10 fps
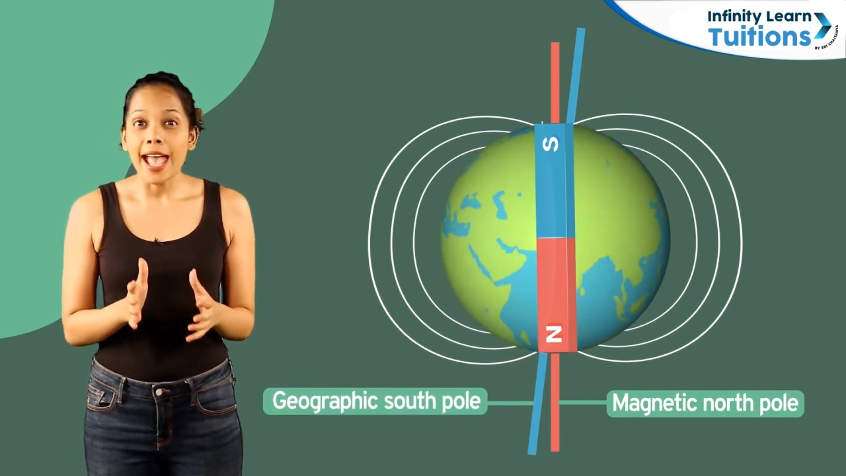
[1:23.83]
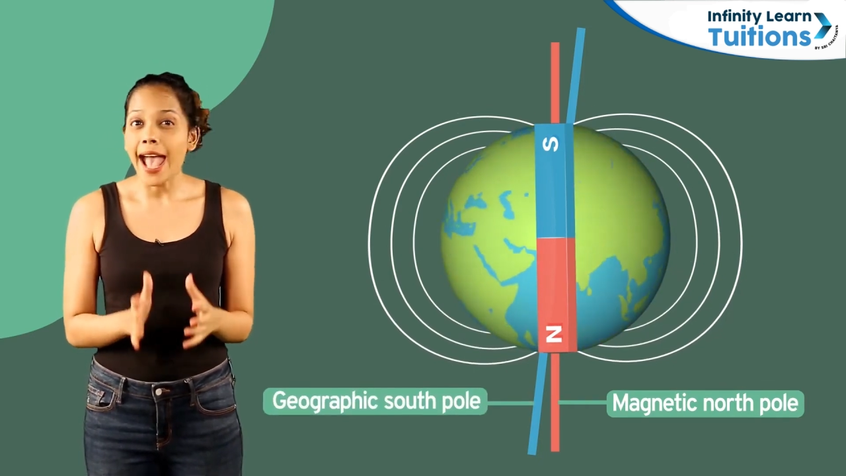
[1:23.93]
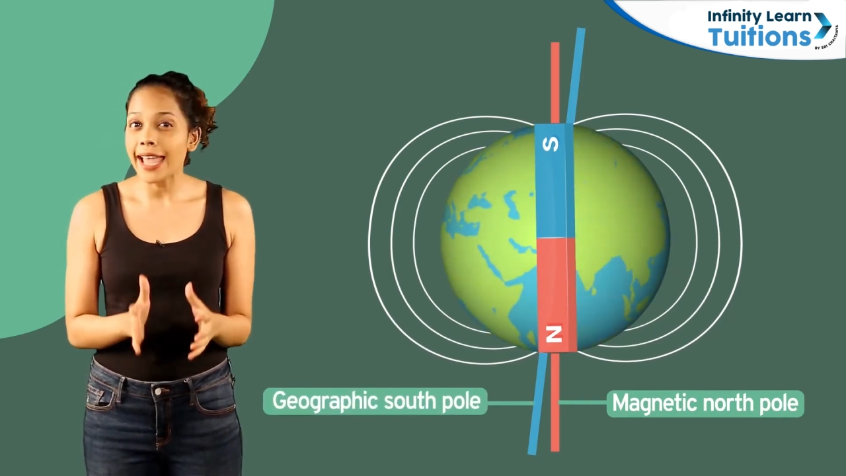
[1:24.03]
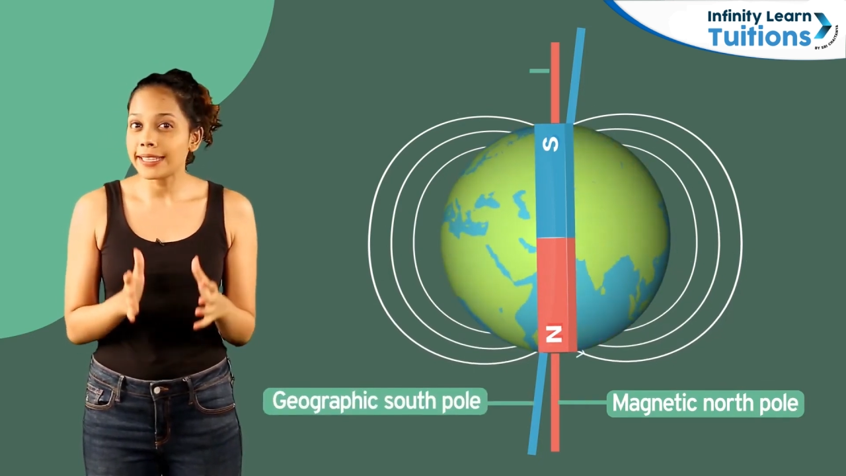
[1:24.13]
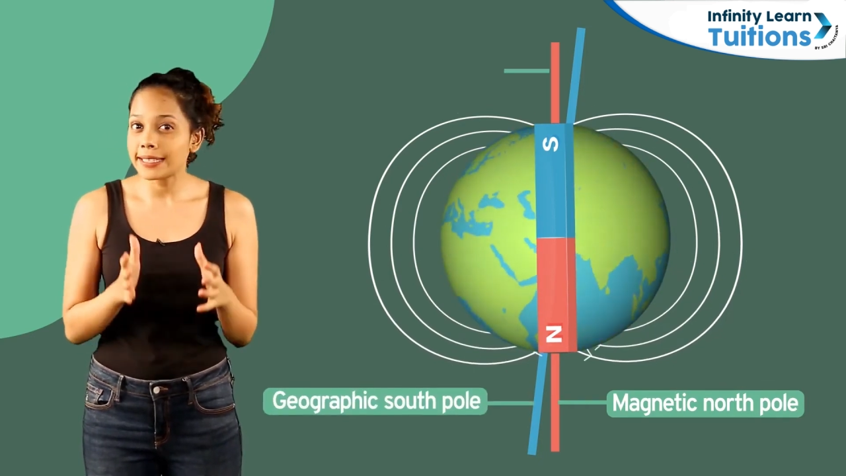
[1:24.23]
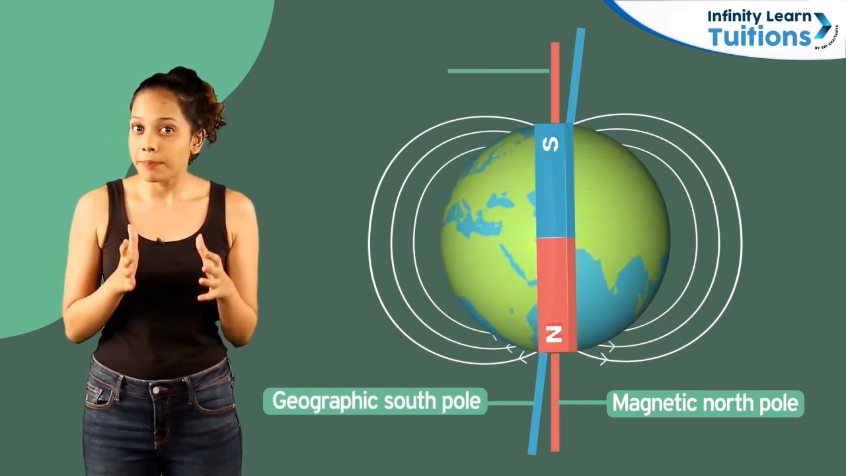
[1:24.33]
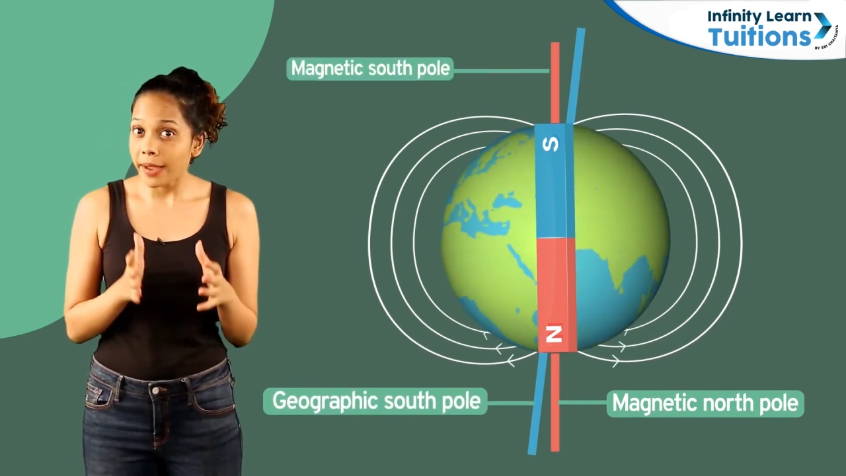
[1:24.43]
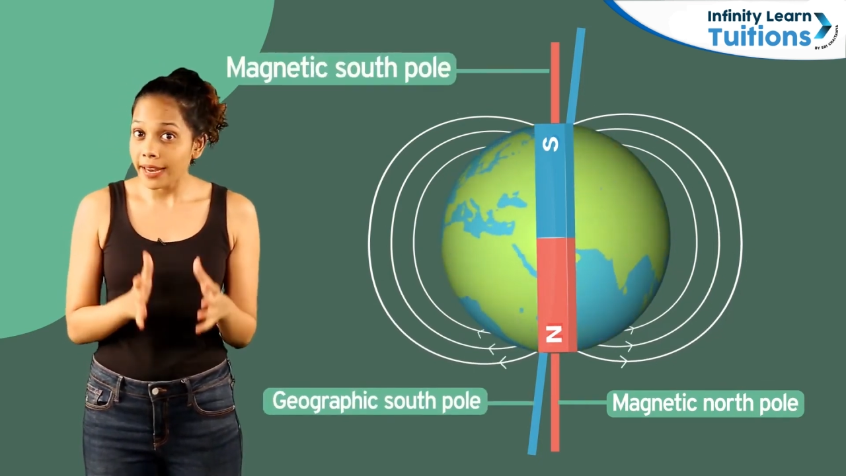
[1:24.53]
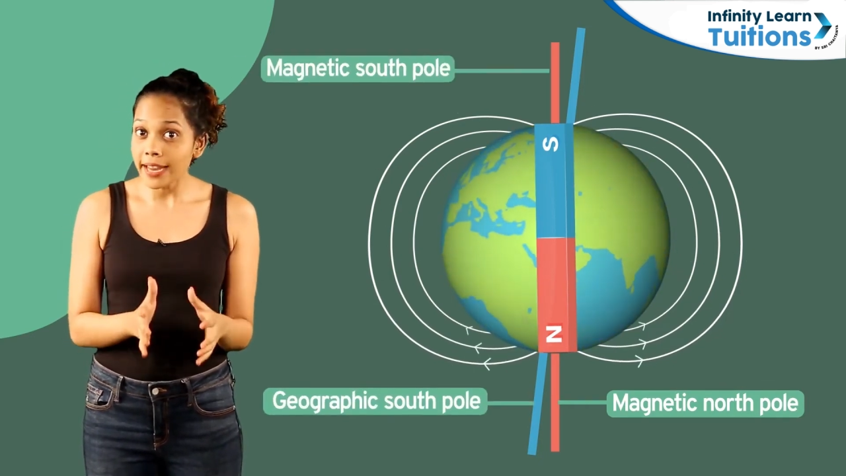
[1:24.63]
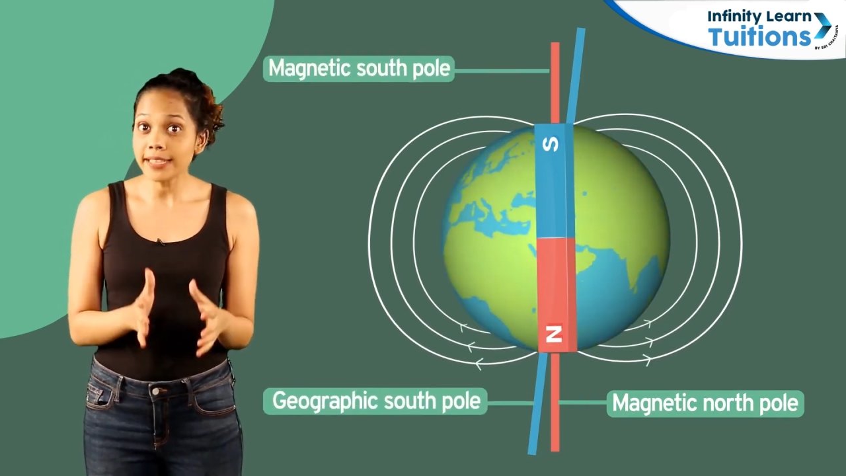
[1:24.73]
and its
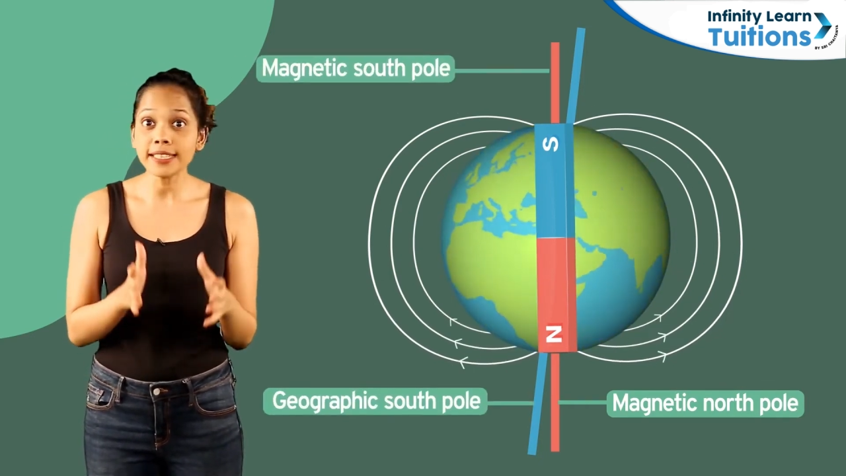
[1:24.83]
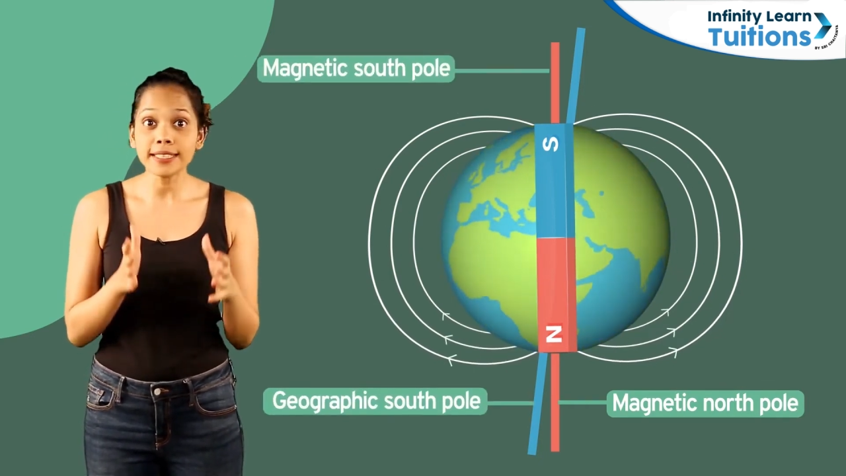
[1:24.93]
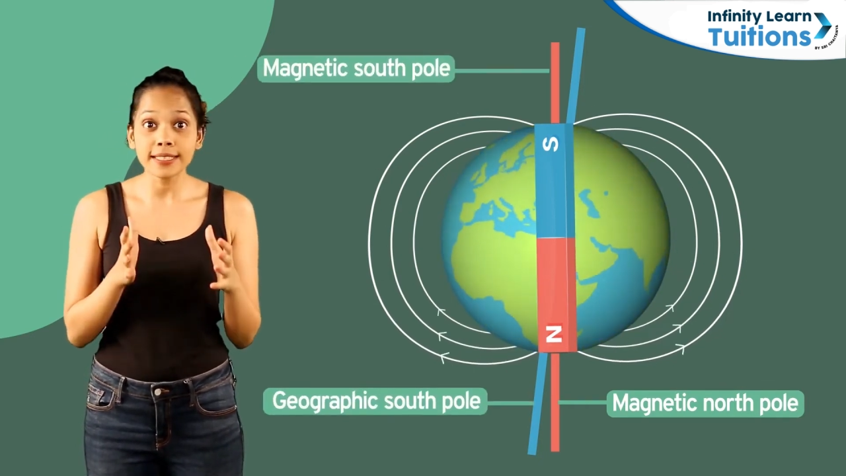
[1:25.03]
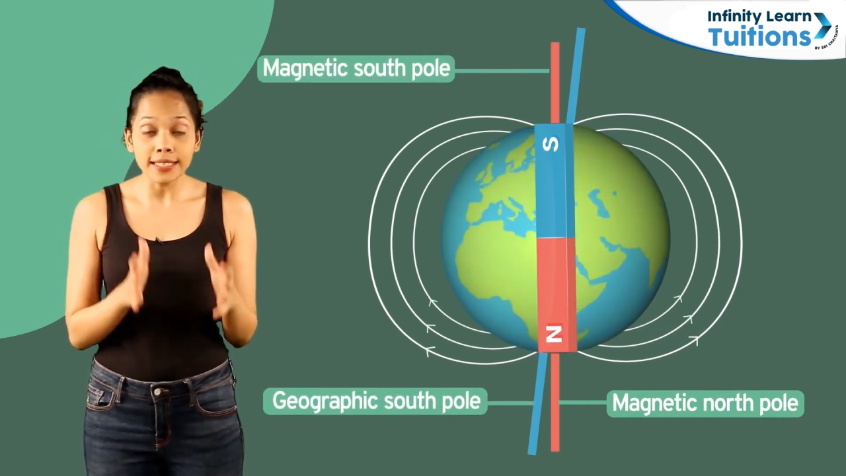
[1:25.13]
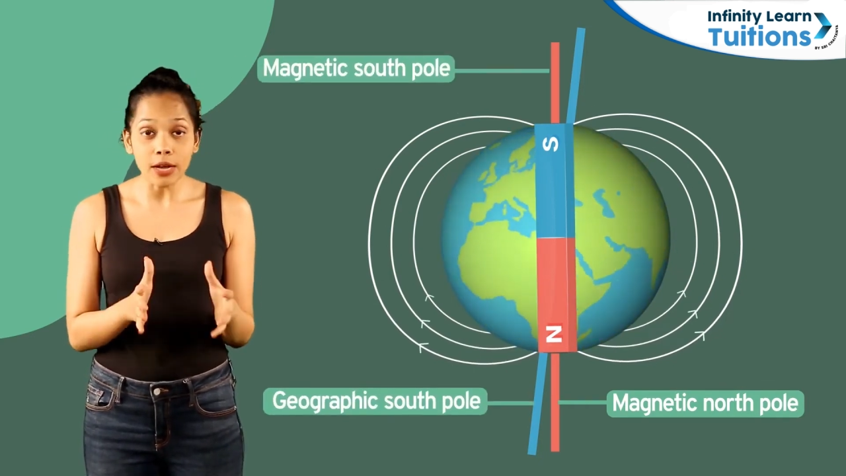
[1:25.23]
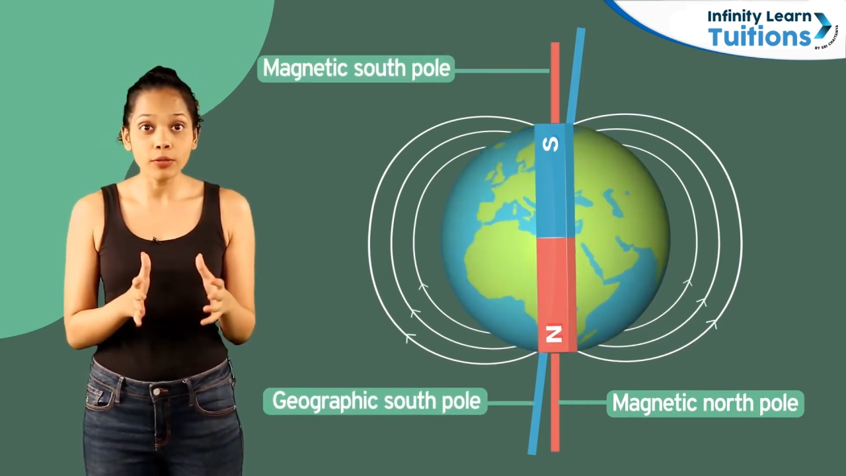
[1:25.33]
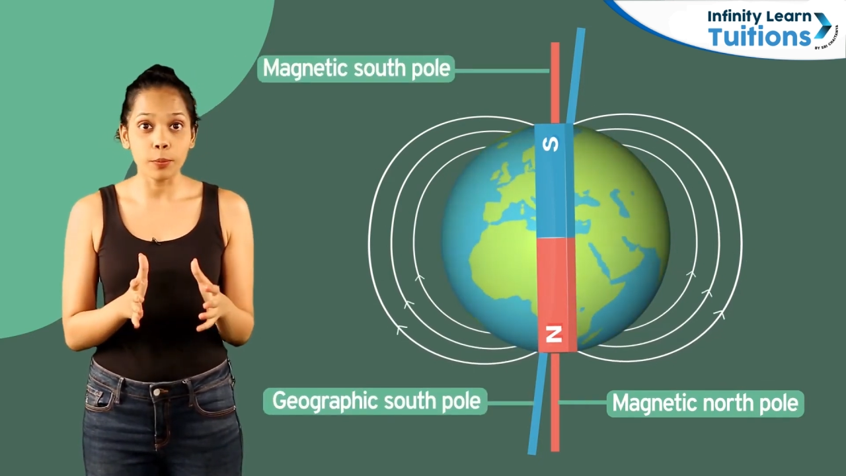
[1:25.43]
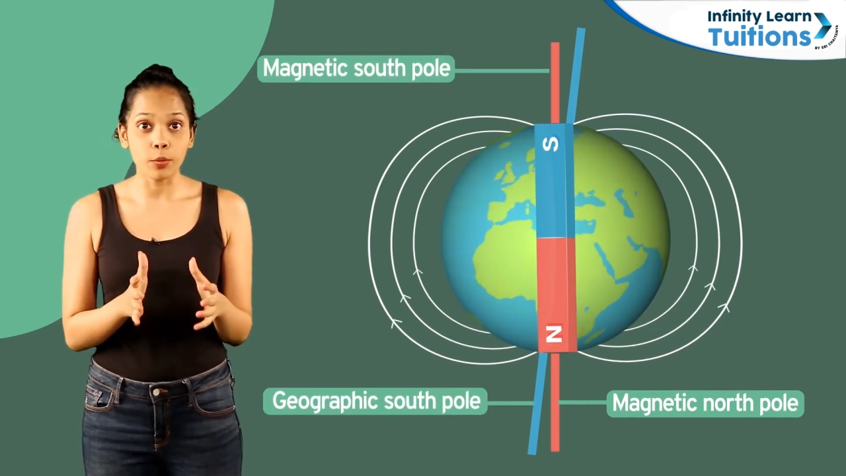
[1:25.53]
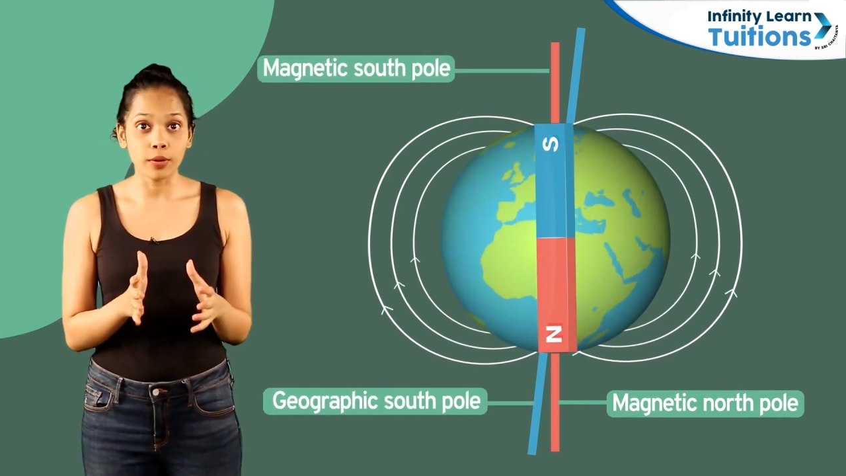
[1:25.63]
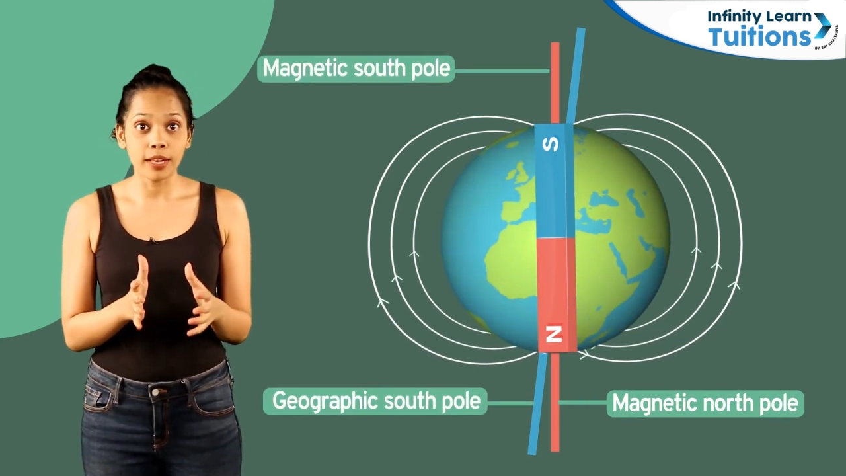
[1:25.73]
magnetic south
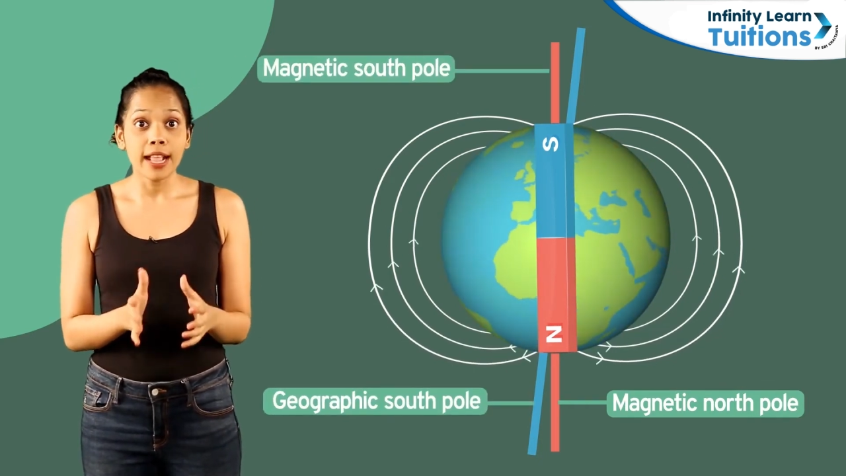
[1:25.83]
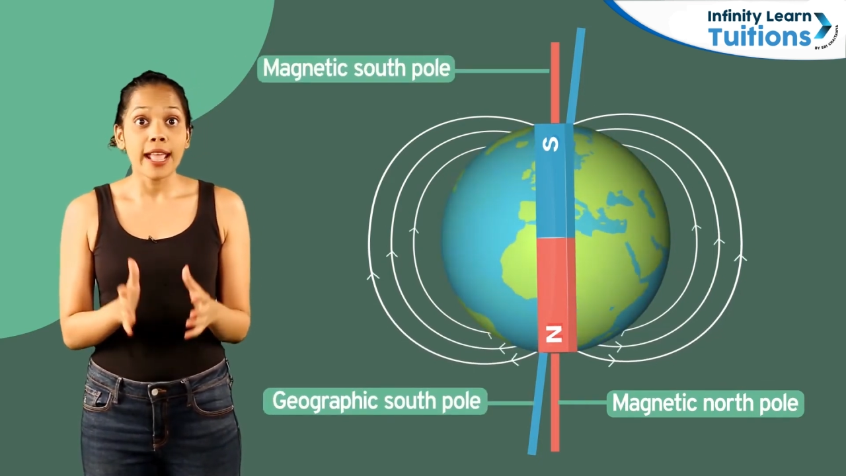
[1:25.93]
pole